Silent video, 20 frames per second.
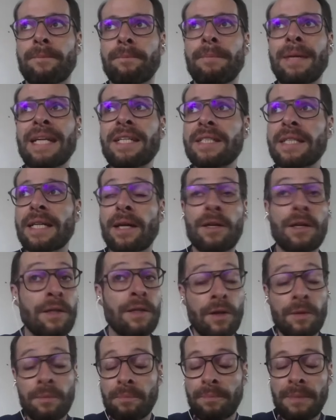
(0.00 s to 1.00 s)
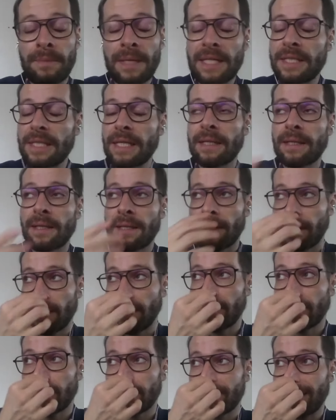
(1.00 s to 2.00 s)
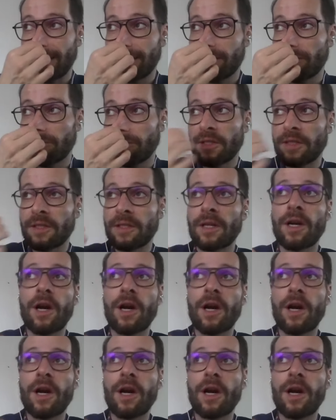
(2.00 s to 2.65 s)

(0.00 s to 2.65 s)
meeting in the sense of